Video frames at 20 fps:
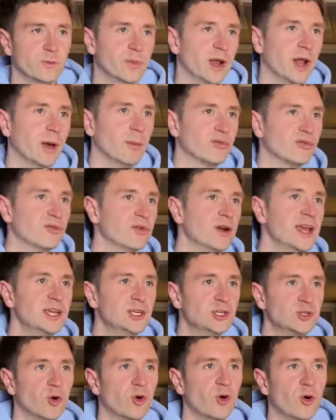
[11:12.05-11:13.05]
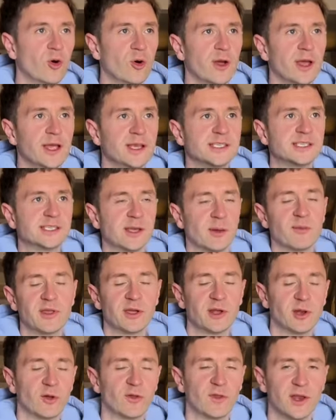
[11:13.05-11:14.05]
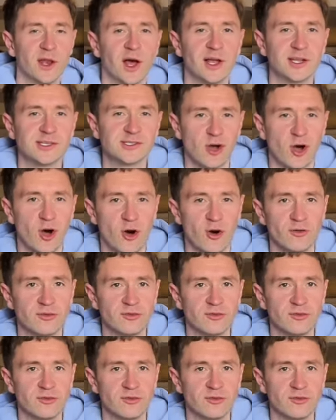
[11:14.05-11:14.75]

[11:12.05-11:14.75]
I'm pretty sure it's something along the lines of